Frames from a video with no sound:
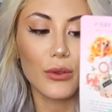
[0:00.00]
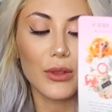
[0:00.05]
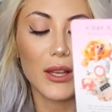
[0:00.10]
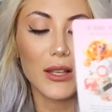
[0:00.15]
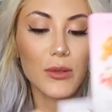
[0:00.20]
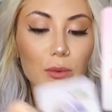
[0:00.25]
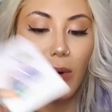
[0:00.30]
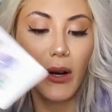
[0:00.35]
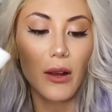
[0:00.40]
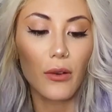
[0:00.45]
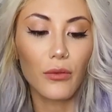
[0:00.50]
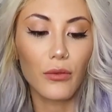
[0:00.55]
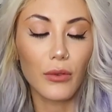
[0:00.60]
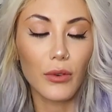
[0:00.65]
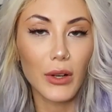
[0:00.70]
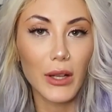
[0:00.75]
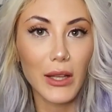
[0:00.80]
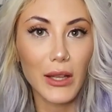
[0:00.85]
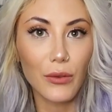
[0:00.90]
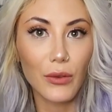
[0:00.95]
That's what I
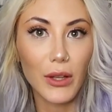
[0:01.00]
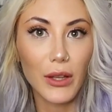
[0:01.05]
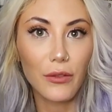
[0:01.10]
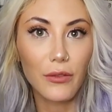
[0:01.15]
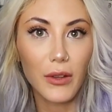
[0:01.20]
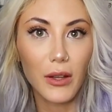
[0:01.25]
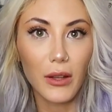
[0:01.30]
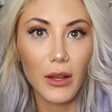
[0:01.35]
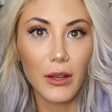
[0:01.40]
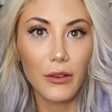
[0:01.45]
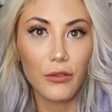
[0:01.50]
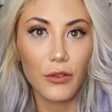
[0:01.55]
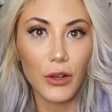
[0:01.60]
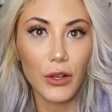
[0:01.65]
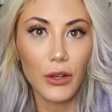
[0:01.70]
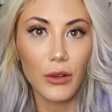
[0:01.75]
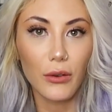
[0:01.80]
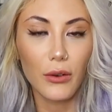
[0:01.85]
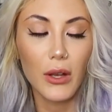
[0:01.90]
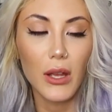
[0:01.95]
really, really feel like for
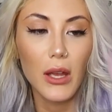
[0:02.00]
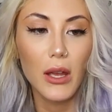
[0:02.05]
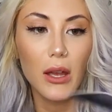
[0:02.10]
you.